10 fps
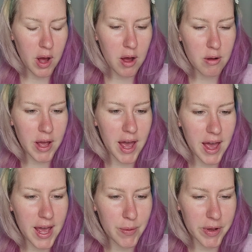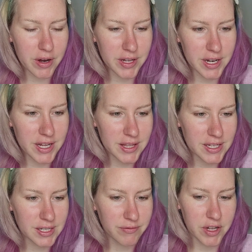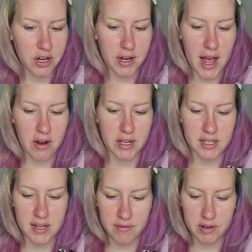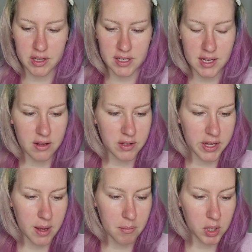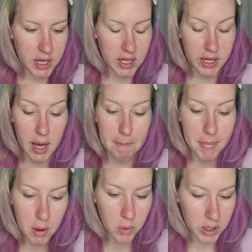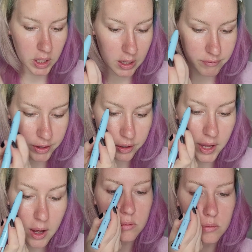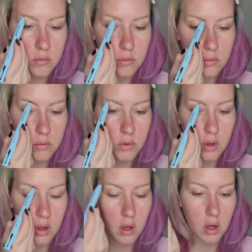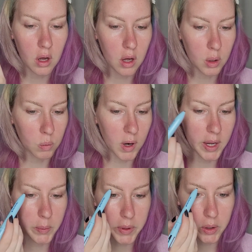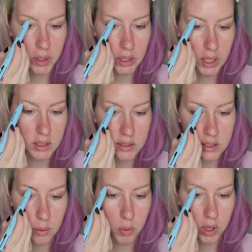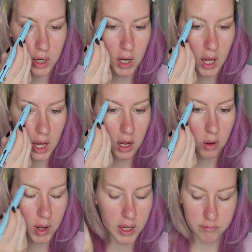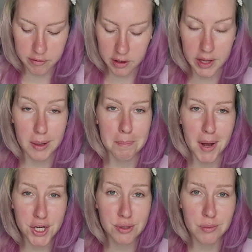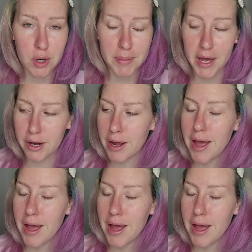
Okay, we're getting this figured out. It definitely sounds like I'm breaking it, but we're getting it figured out. Alright, we are getting somewhere now. I am feeling much more better